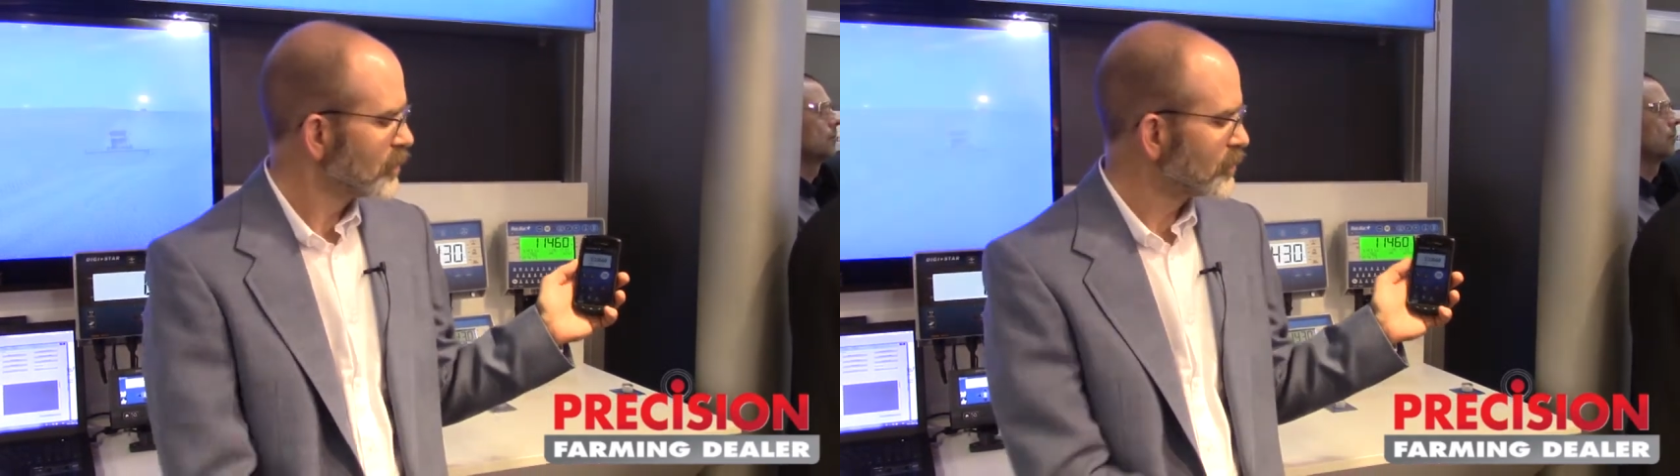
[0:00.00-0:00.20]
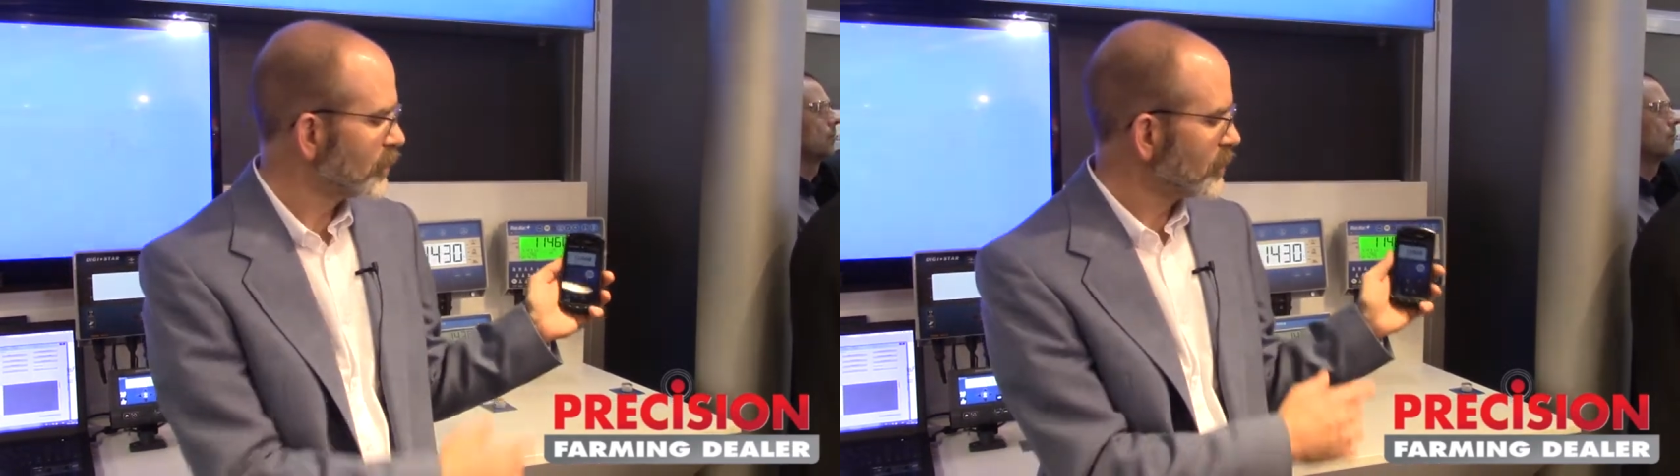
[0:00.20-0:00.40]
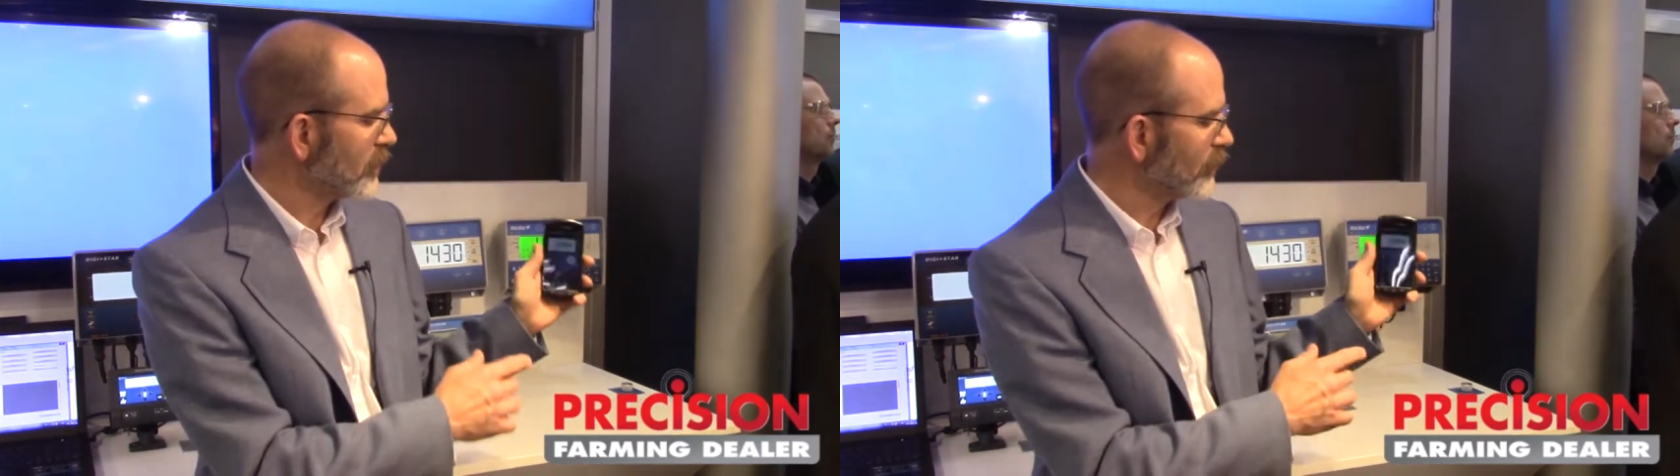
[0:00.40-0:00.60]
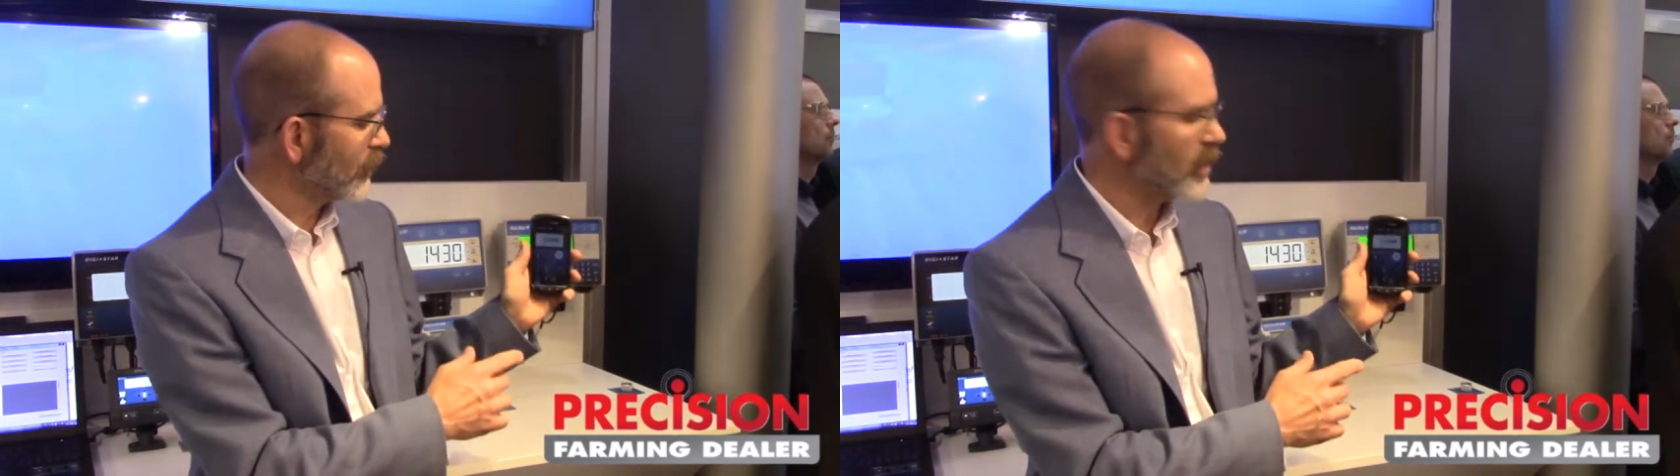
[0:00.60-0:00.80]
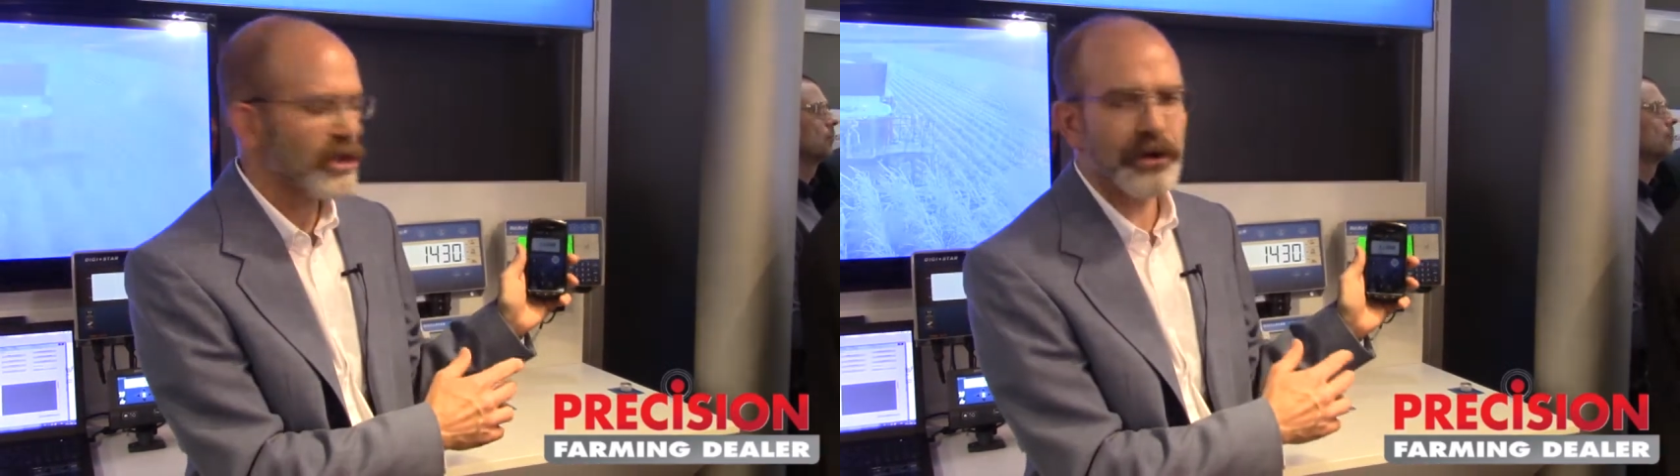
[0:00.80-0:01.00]
So you can
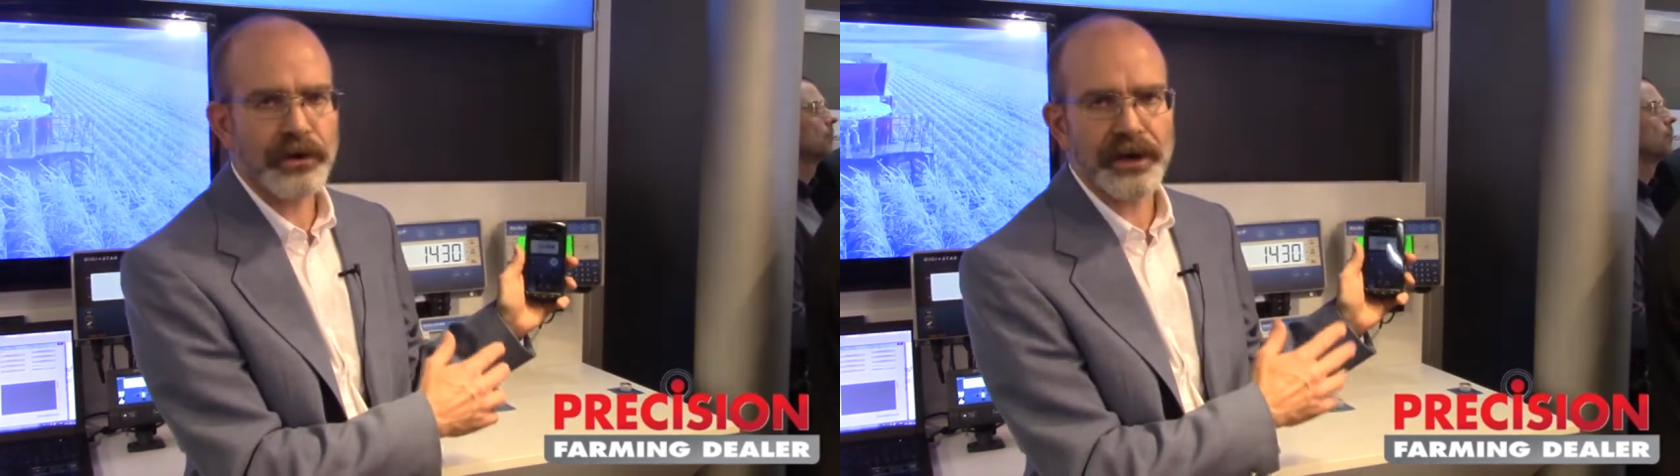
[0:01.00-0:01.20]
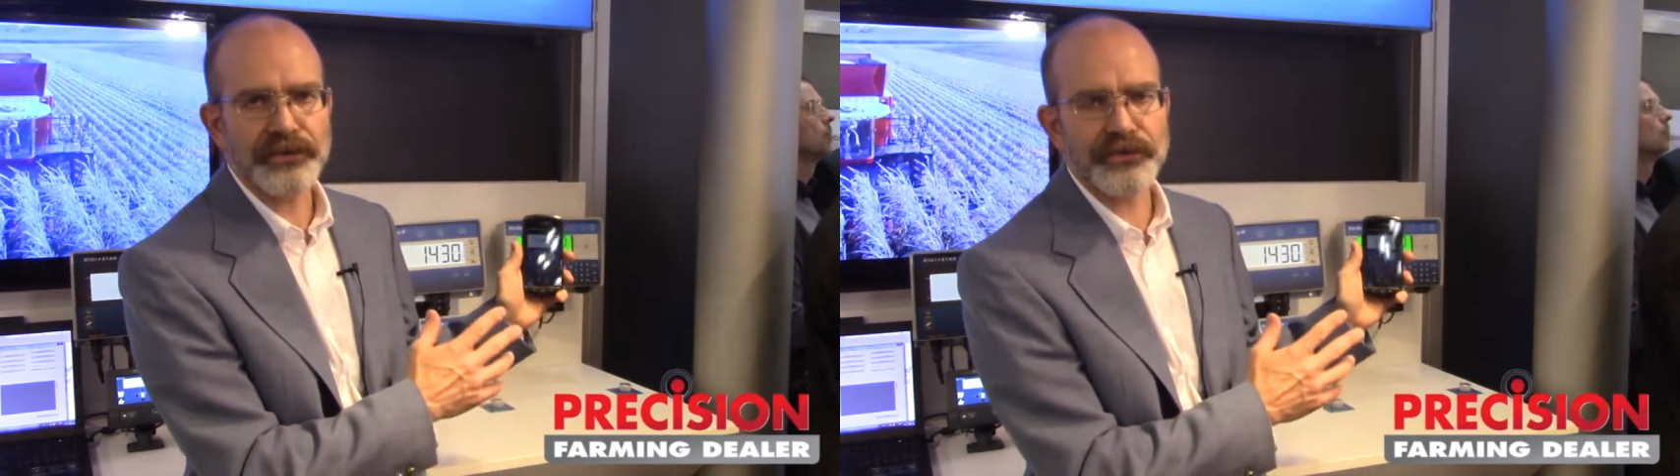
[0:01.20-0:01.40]
see here on the